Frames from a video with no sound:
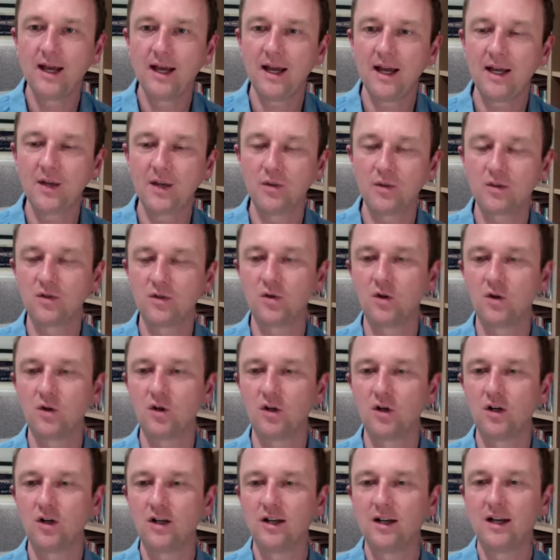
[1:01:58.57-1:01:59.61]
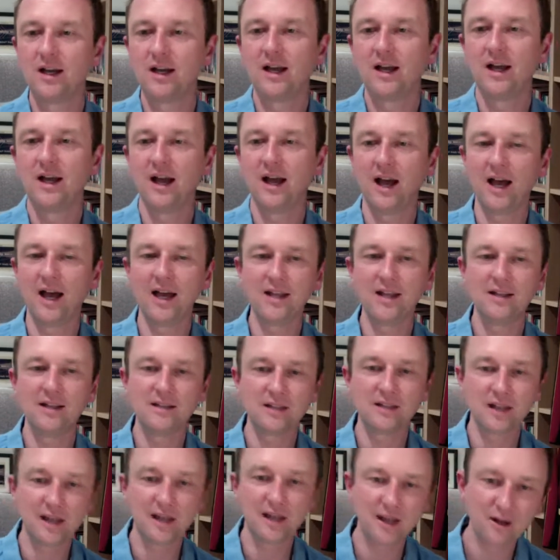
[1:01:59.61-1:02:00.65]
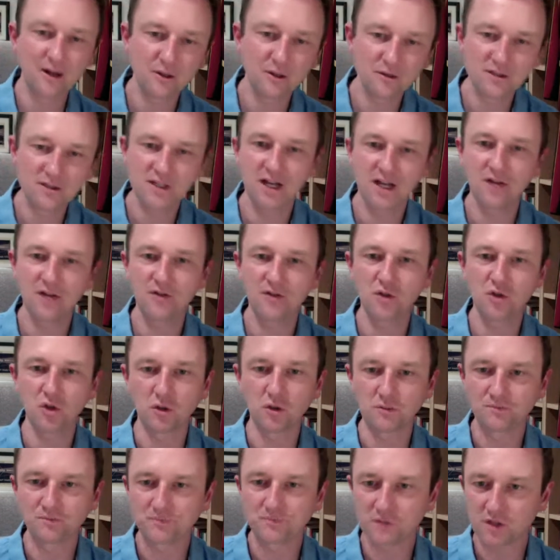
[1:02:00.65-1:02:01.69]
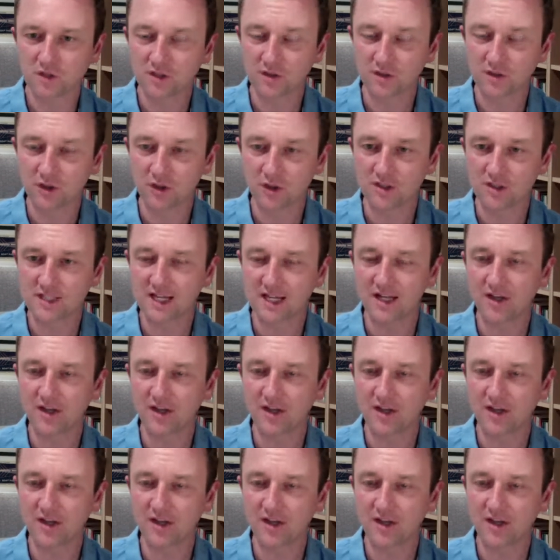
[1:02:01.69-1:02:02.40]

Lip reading: Ecuador, and El Salvador. So if you've got 10 of